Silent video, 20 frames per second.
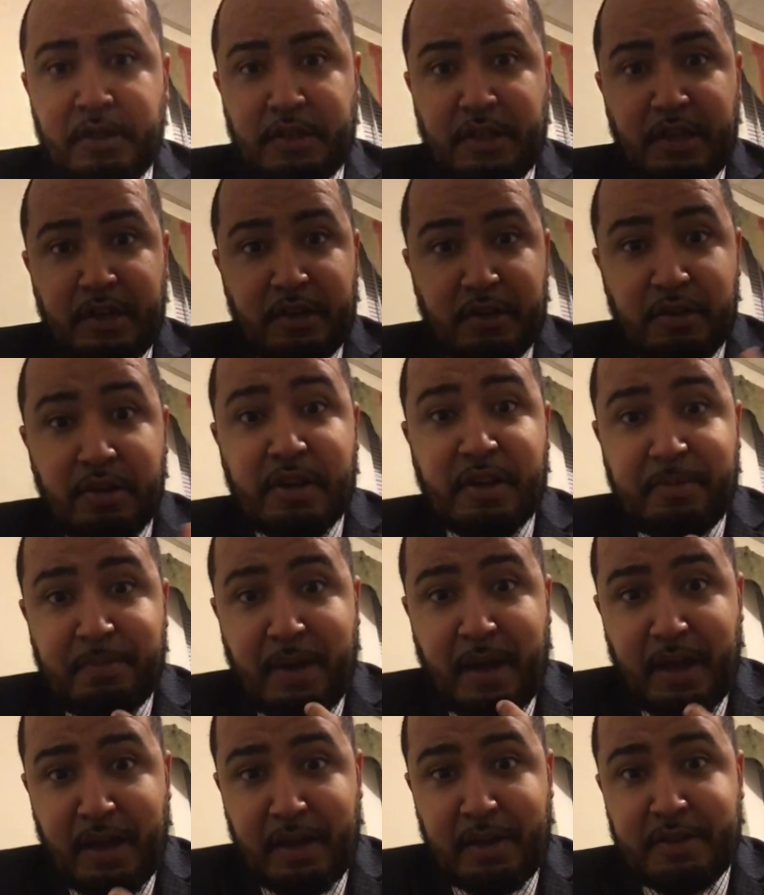Dana, look in
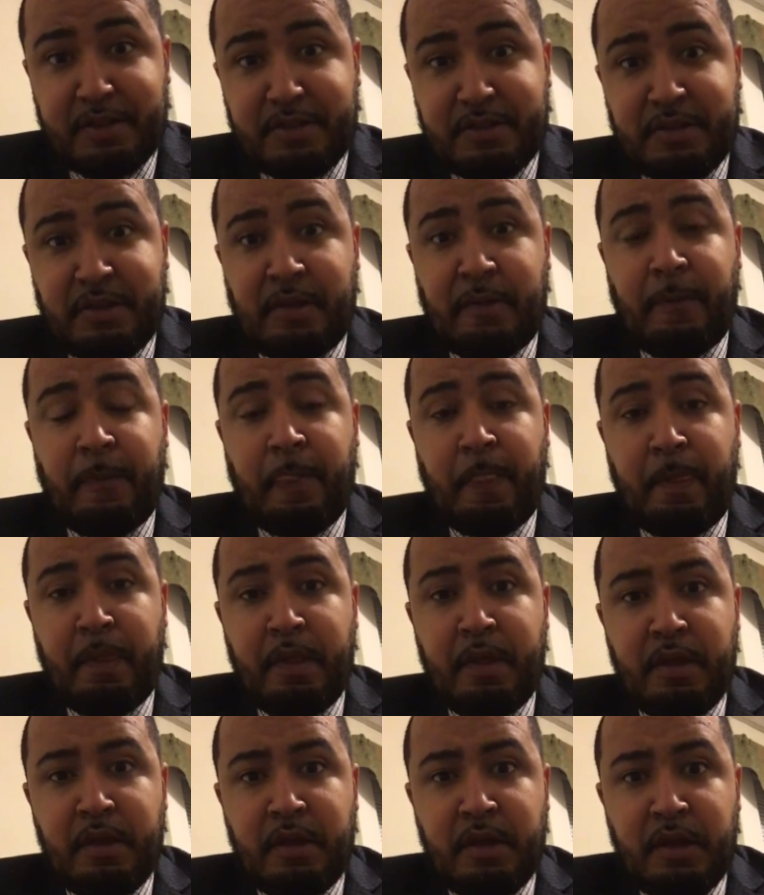my eyes.
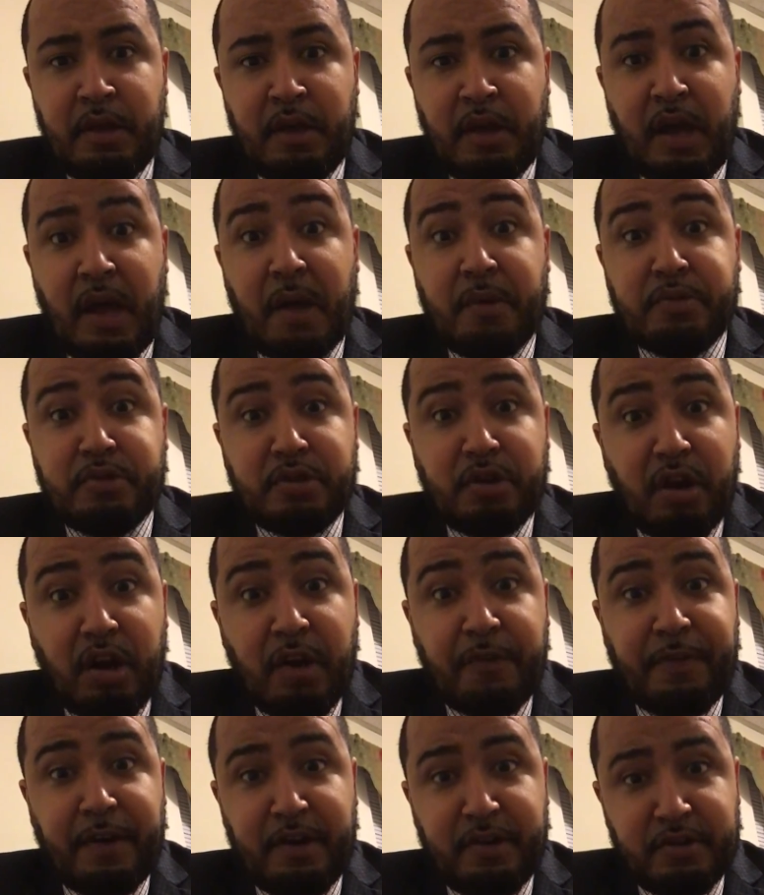I'm
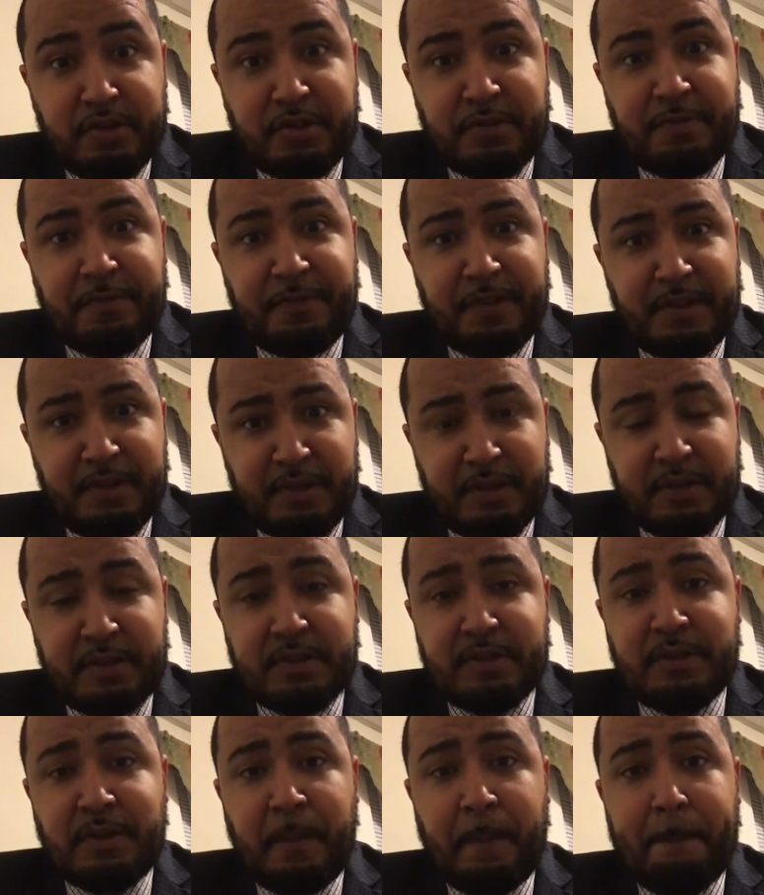sorry if I hurt your
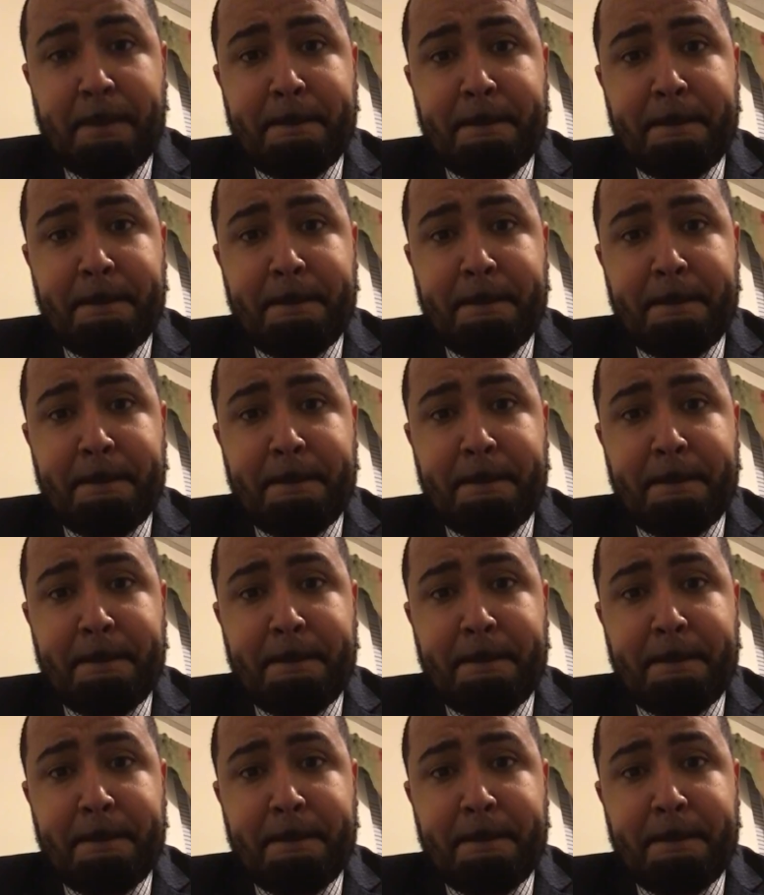feelings.